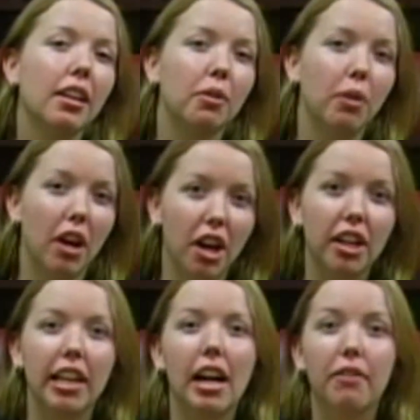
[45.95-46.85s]
we are
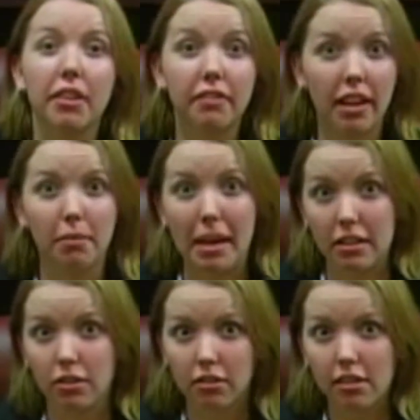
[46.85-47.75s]
going to cover the
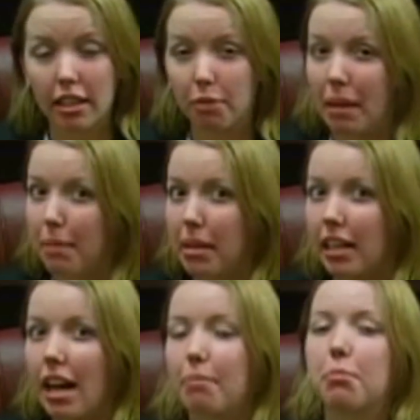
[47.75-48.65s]
fundamentals, and there may be a
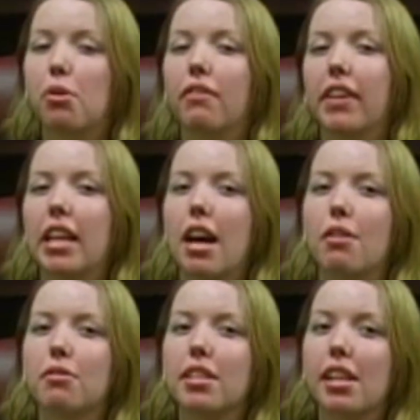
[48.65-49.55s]
couple more
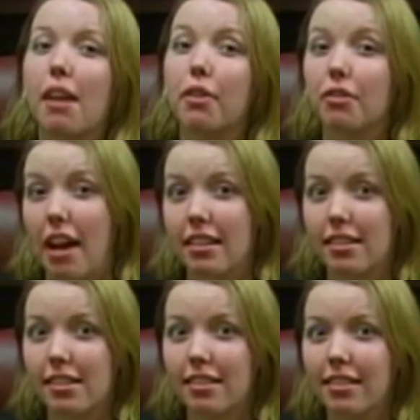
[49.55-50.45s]
videos to cover the
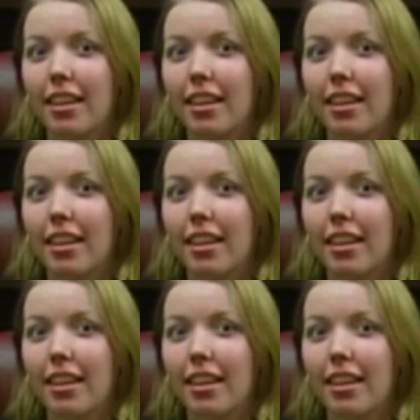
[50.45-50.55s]
rest.